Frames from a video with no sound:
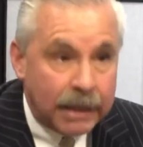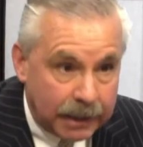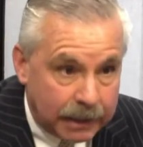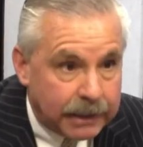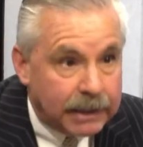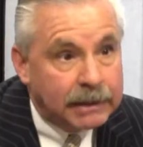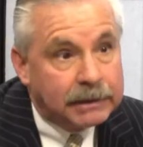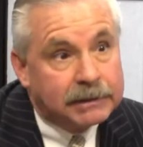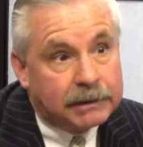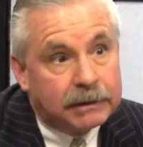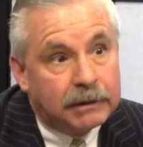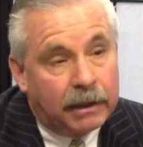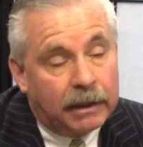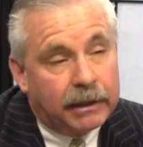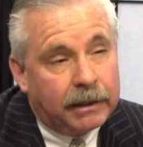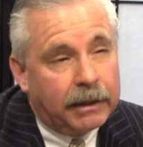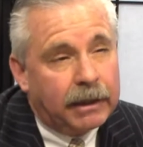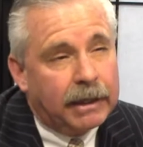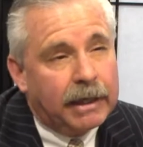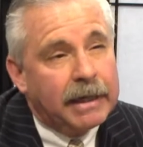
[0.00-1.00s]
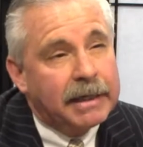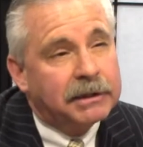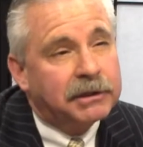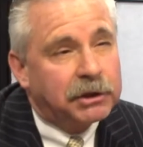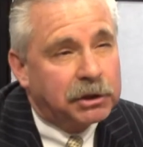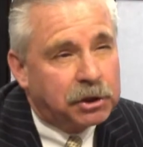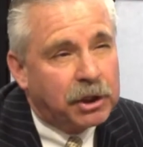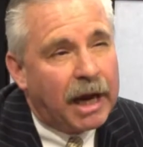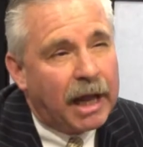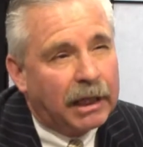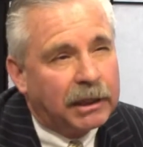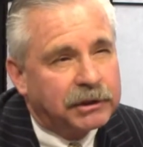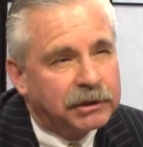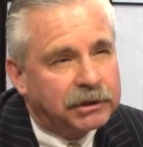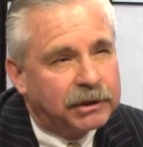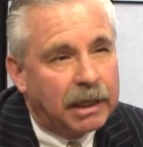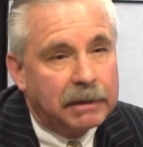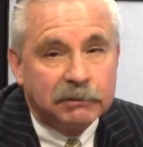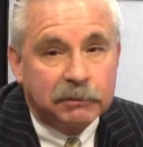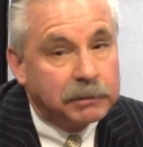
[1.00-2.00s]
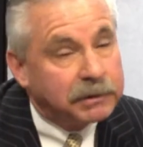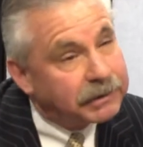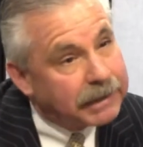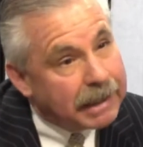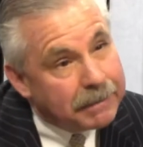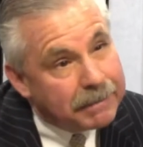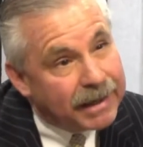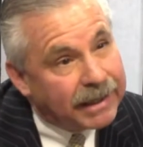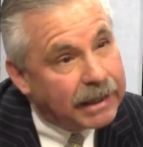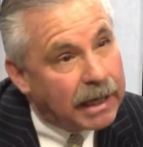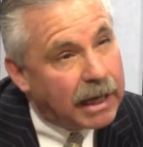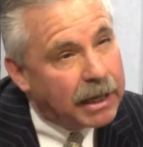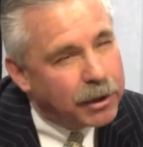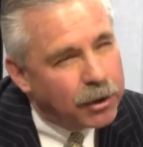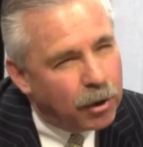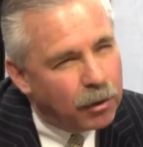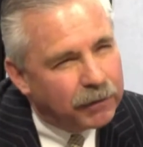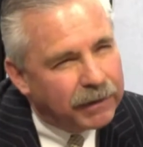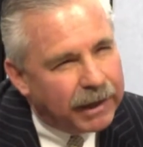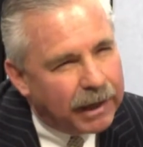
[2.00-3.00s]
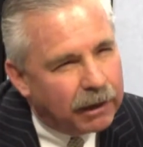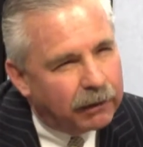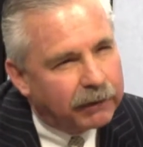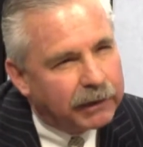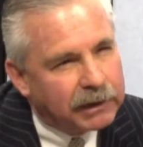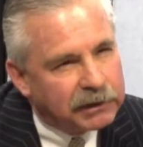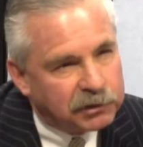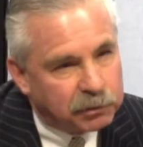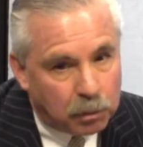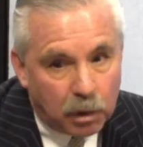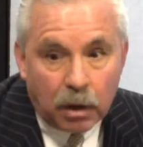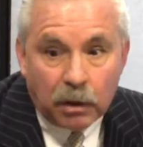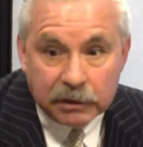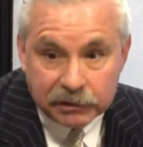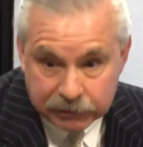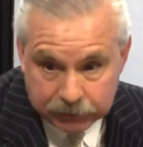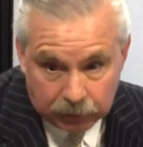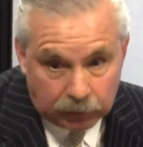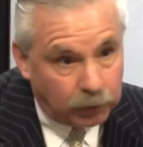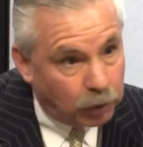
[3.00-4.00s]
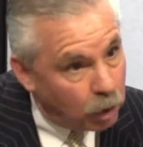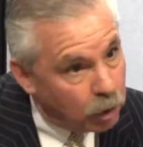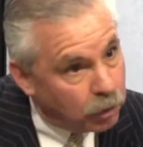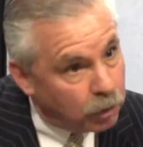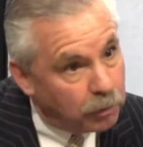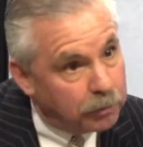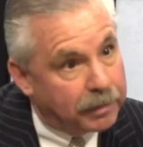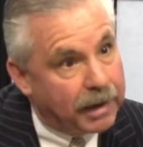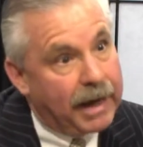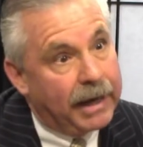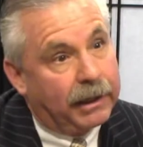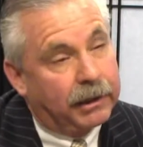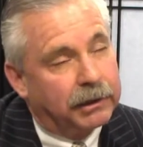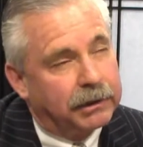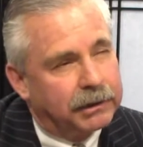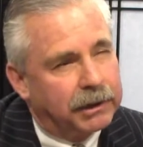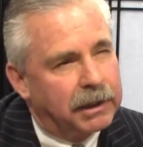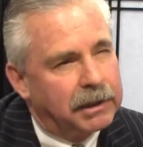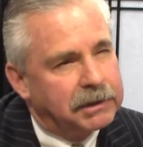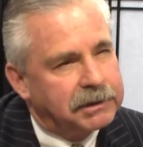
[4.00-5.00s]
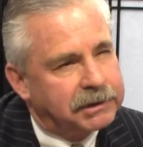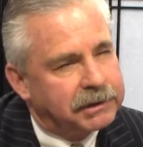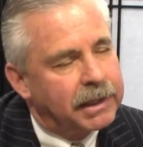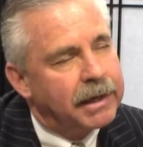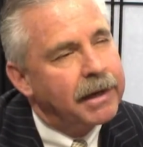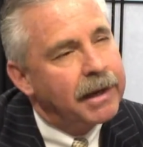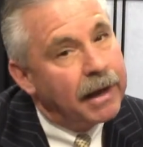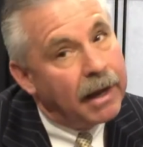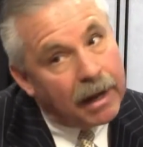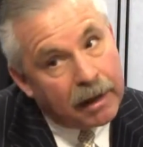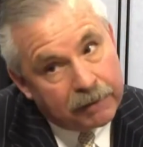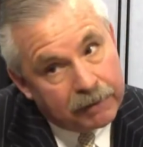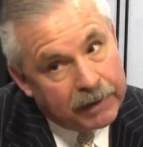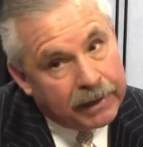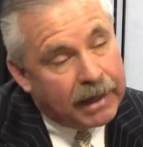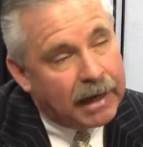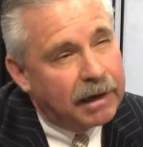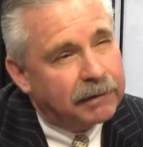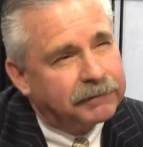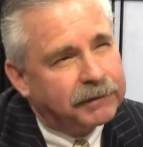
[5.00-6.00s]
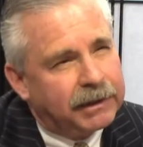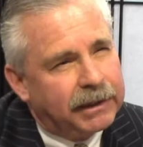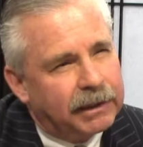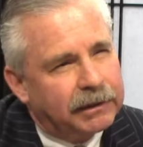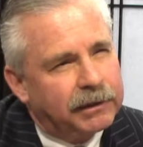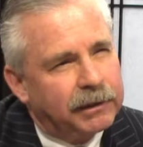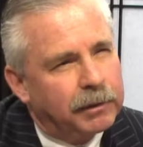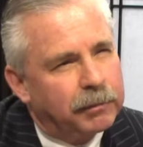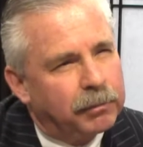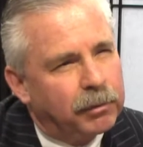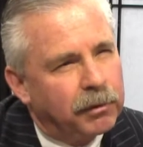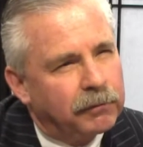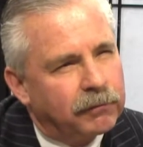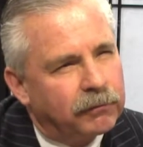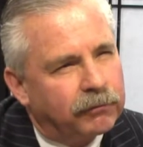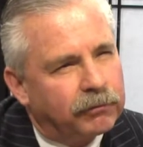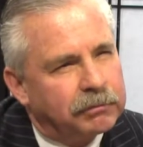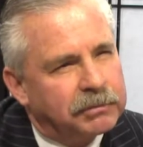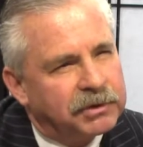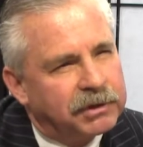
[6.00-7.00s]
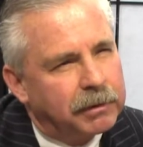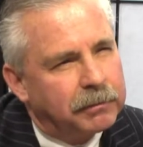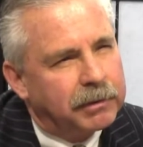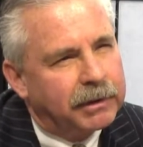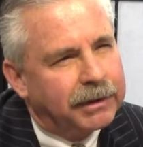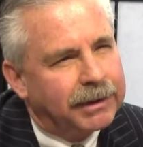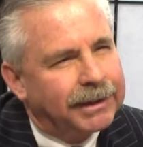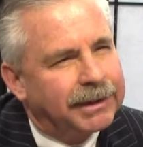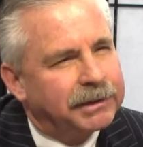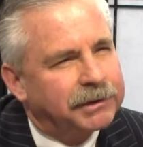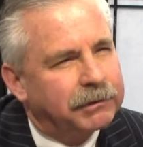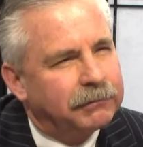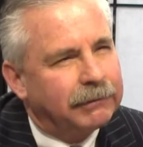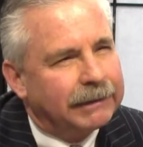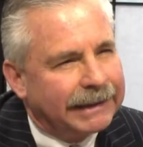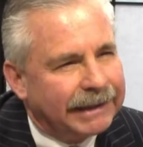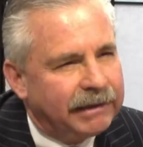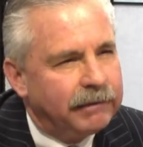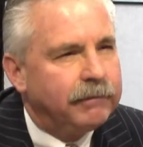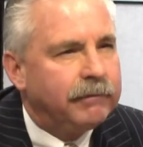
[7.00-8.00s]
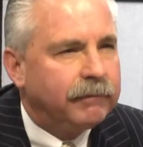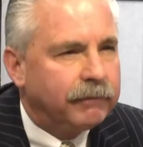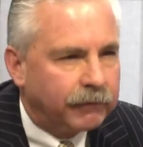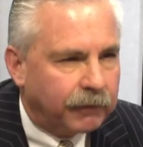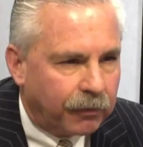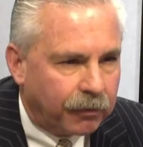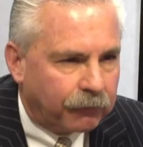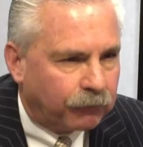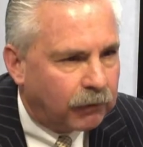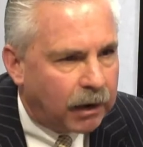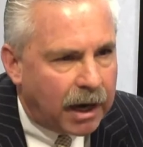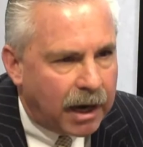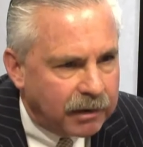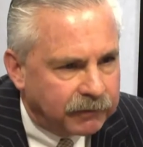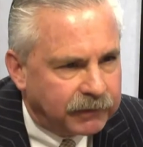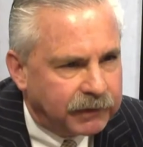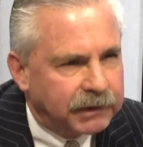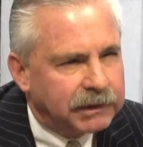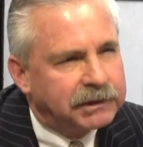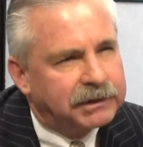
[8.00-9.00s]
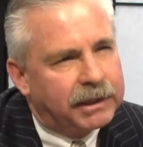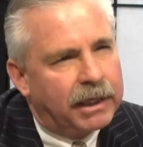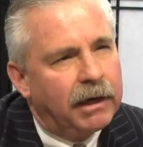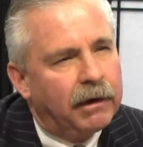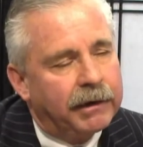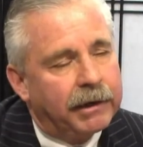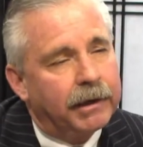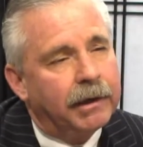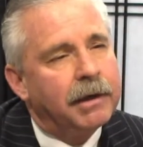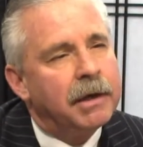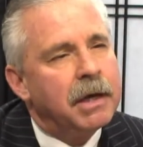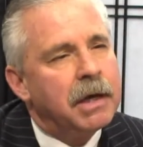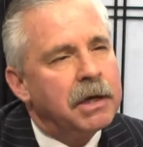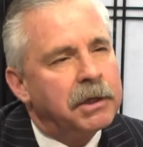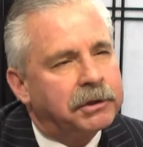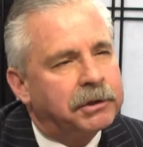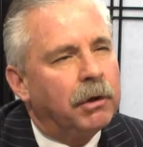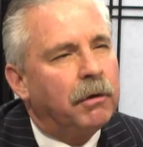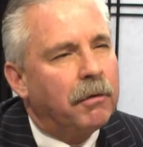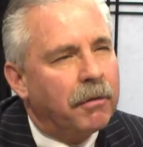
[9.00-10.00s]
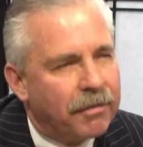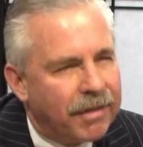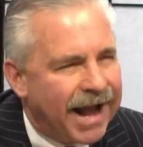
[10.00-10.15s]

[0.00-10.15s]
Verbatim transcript: It is a, it is a challenge at times because they may not know the area as well as the local banker mm-hmm. does, and they have to get the approval from somebody that doesn't live and thrive in this area. So right.